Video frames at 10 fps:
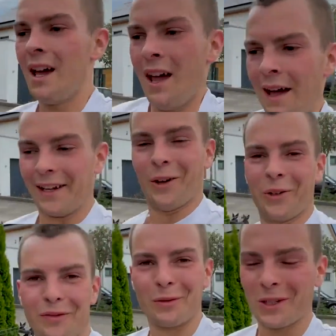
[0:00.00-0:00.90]
I don't
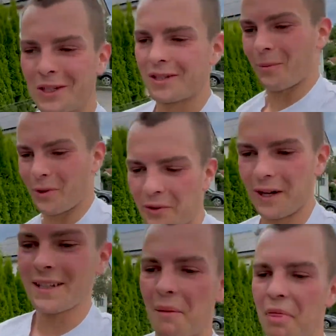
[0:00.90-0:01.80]
even want to stop to
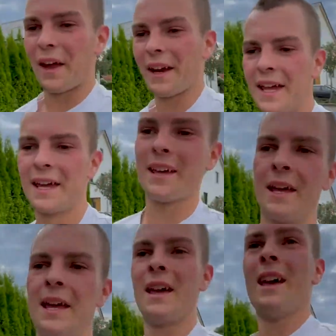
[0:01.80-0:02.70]
drink something.
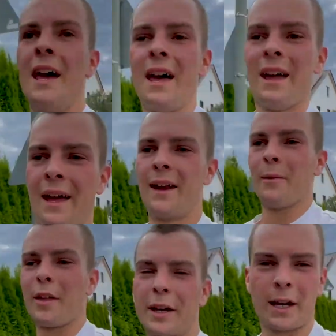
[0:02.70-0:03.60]
And
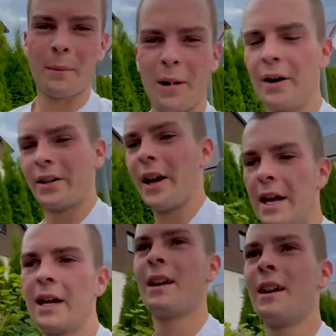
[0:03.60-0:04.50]
I'm thinking about
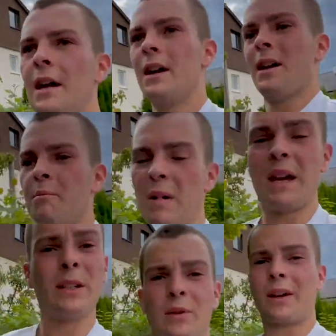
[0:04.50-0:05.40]

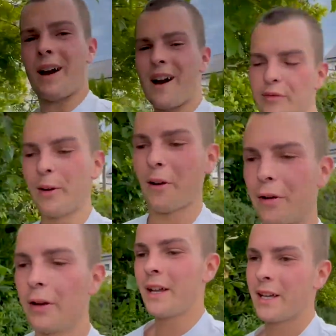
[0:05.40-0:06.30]
maybe doing a half
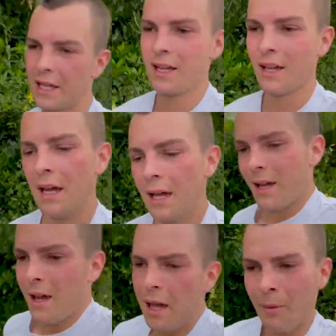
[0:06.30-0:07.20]
marathon,
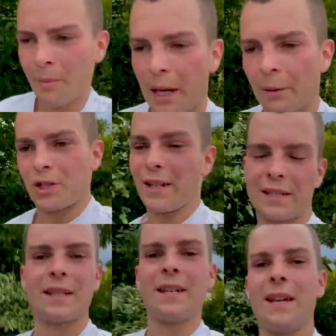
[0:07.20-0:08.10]
but I will just
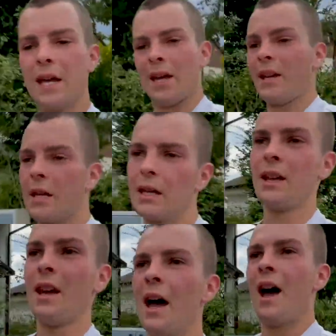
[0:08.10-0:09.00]
see
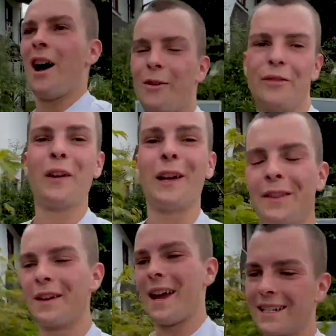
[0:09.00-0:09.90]
how I feel in
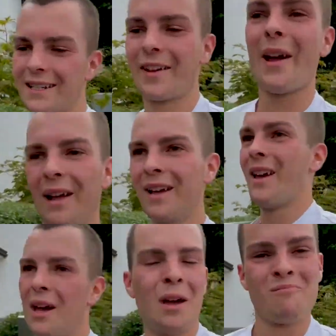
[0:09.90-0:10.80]
the next
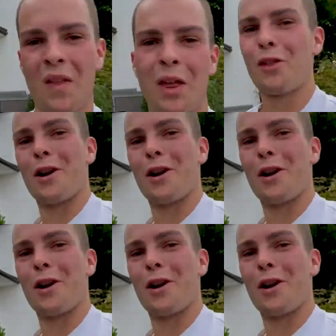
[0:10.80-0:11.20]
30